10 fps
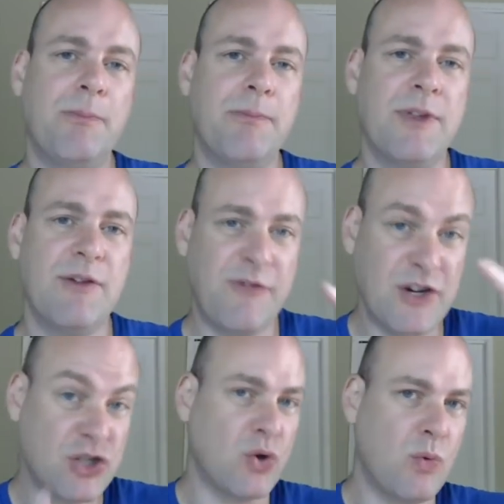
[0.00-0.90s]

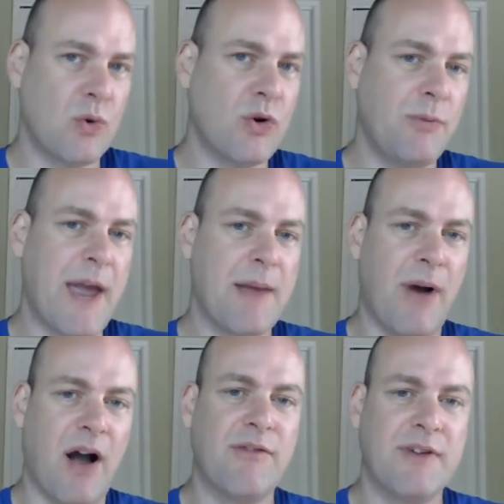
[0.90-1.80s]
official World Bank
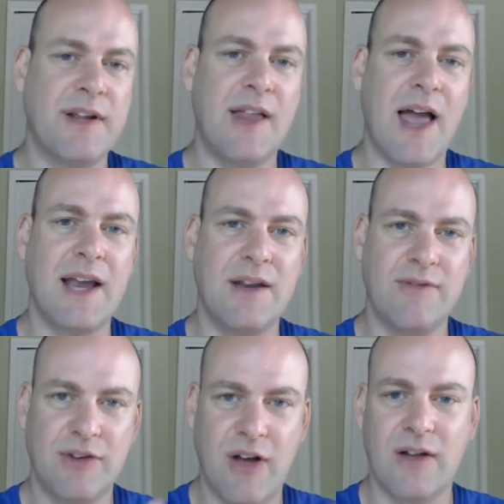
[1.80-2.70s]
poverty line of
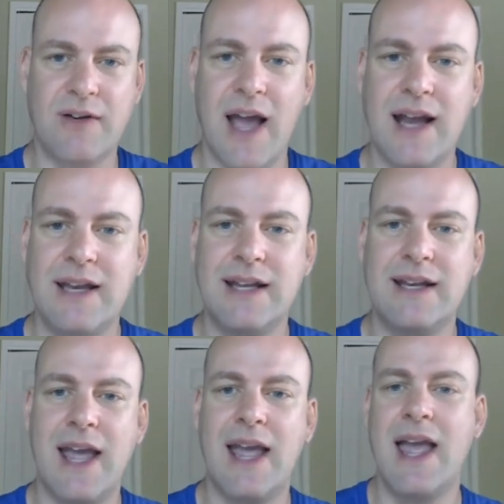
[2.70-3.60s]
$1.90 a
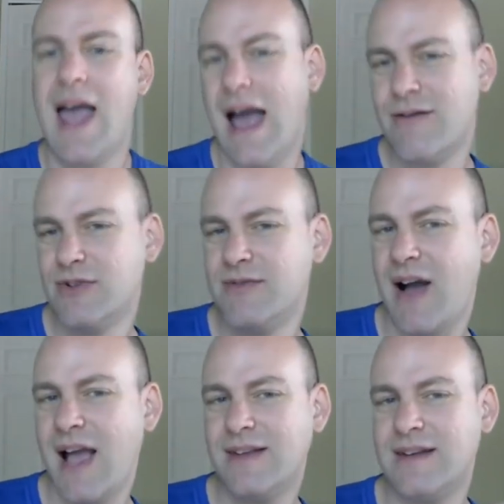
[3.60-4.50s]
day and
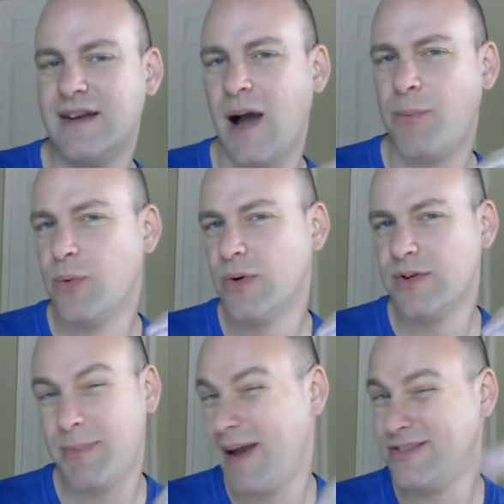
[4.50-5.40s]
revised it
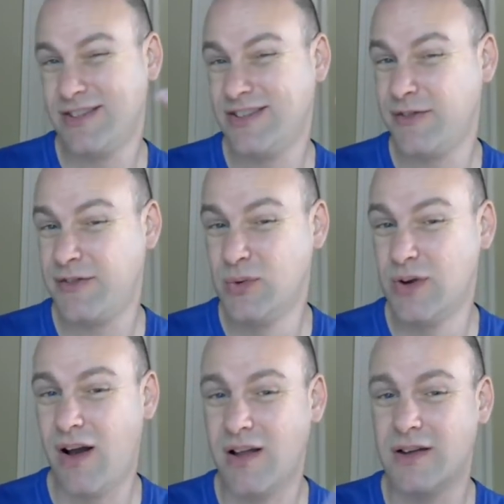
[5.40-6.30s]
upwards by just a few
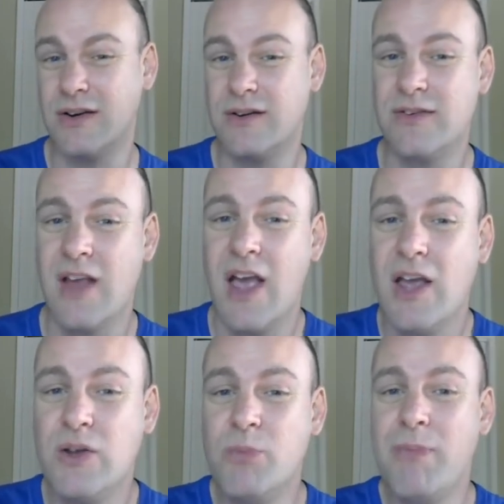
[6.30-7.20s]
dollars,
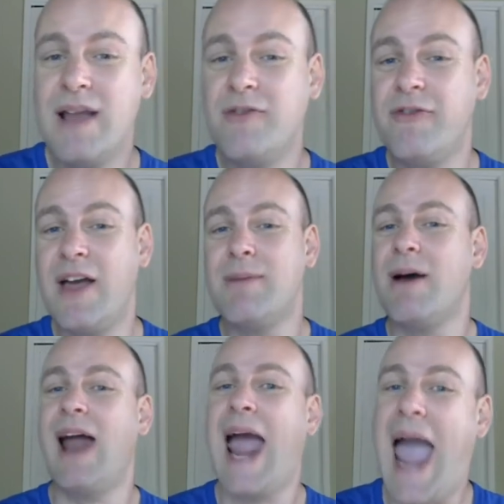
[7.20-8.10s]
you might find
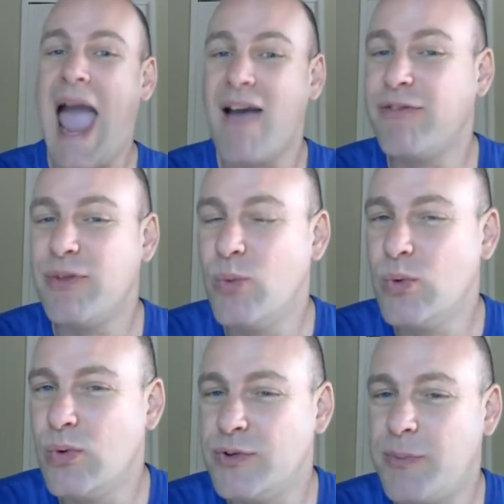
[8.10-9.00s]
about half the
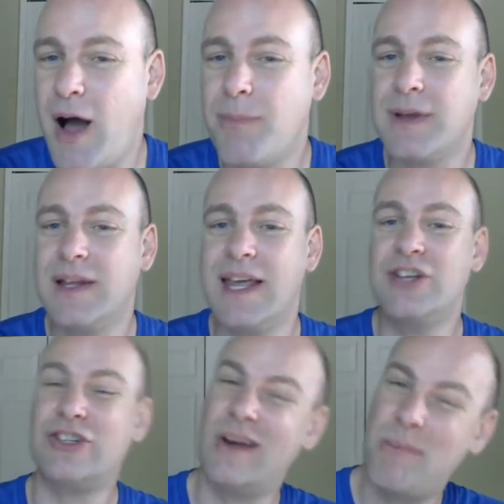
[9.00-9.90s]
world's
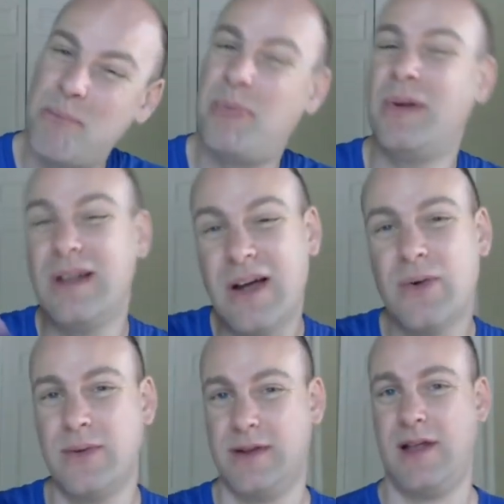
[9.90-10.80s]
population
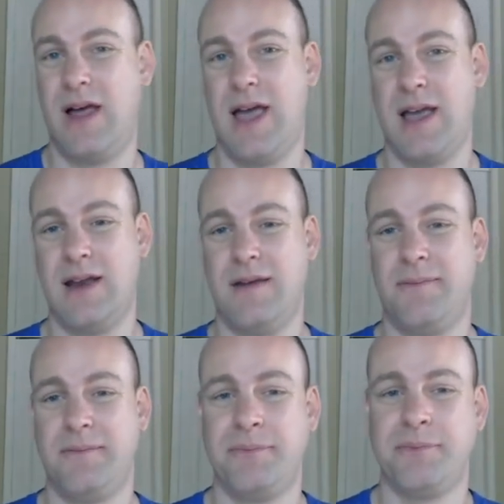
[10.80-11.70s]
below the line.
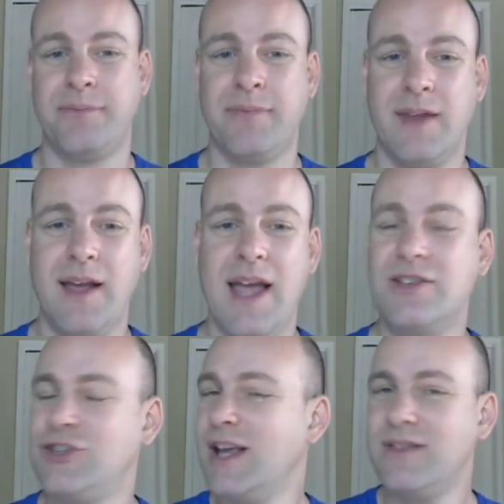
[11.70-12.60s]
Again,
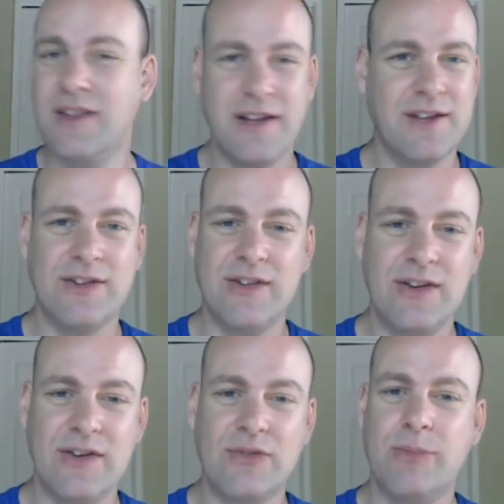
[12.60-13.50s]
check the links in the
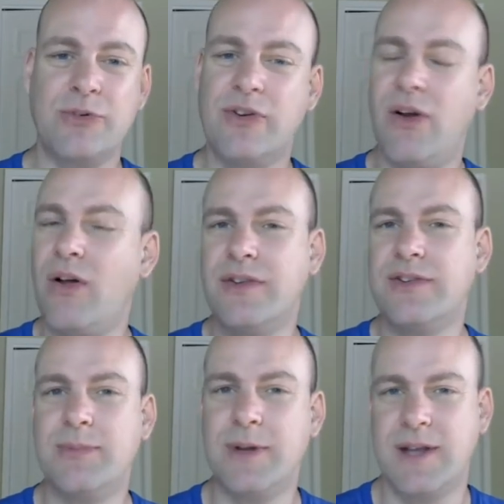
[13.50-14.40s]
description. All this
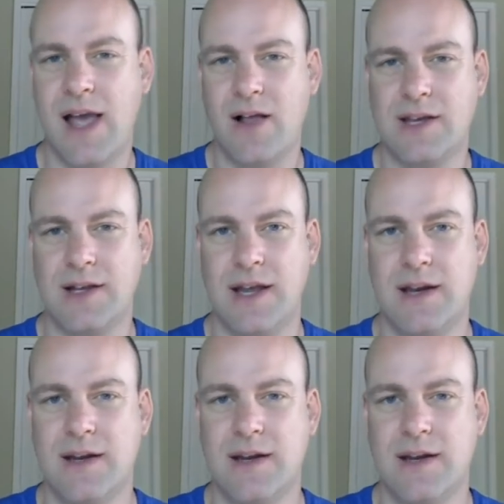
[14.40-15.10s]
has been calculated.